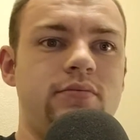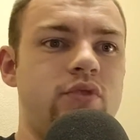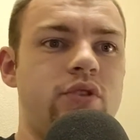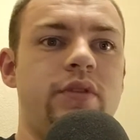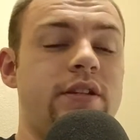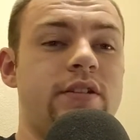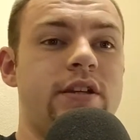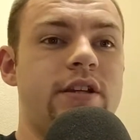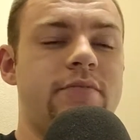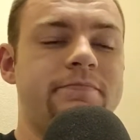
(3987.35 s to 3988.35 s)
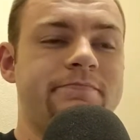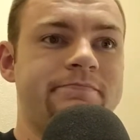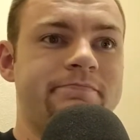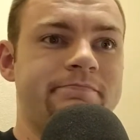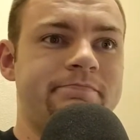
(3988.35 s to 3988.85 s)
do I care,
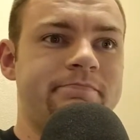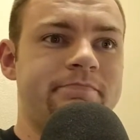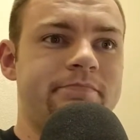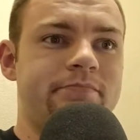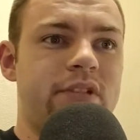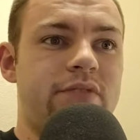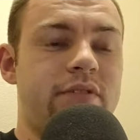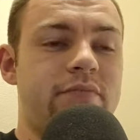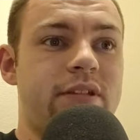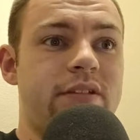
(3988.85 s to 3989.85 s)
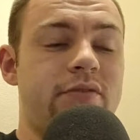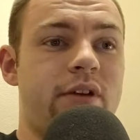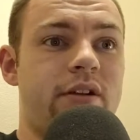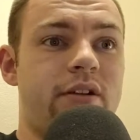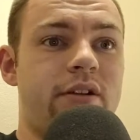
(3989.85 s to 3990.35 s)
if I'm being
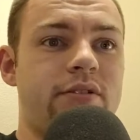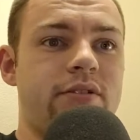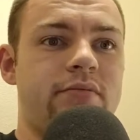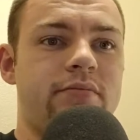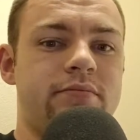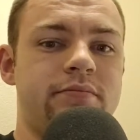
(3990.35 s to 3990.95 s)
quite honest.